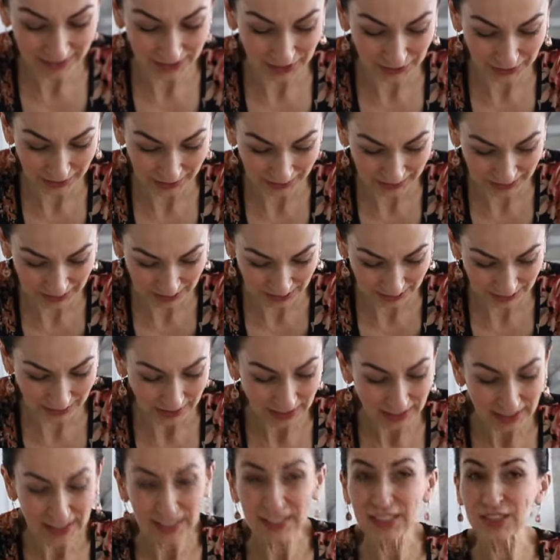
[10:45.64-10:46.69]
direction.
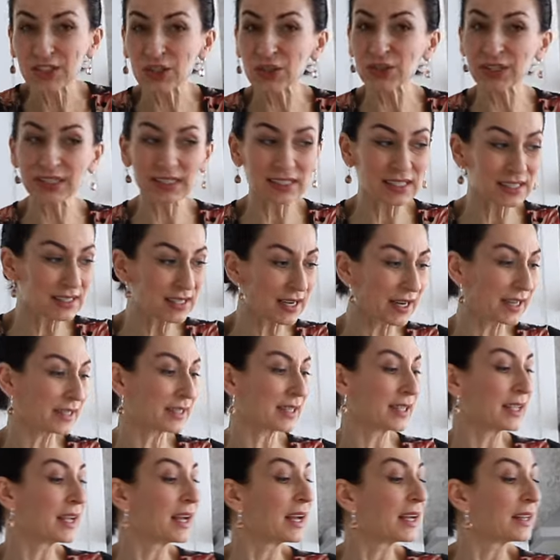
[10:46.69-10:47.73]
So this is
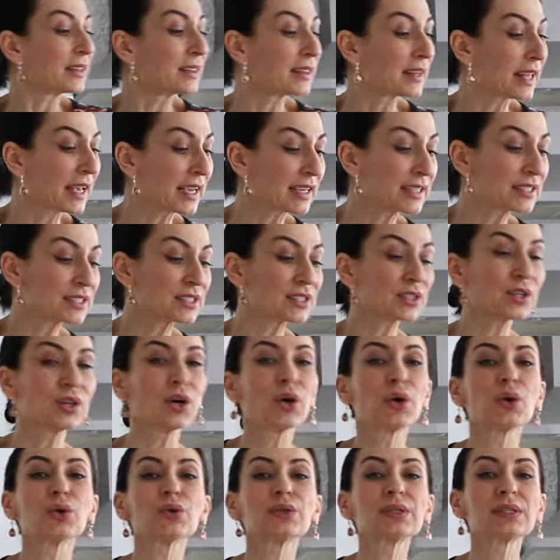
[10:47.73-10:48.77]
ready. Next
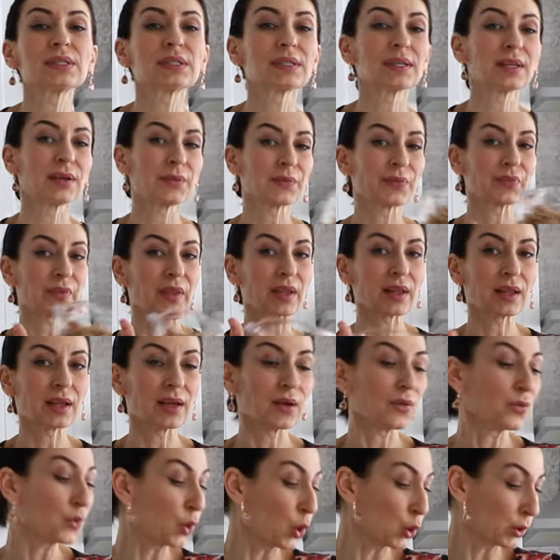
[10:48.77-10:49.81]
goes
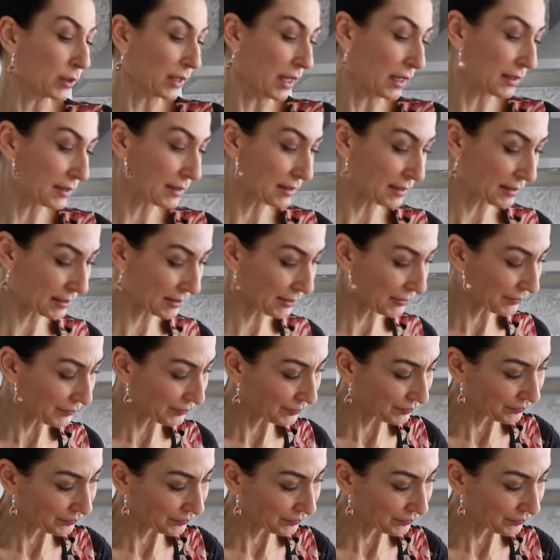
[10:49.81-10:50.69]
walnuts.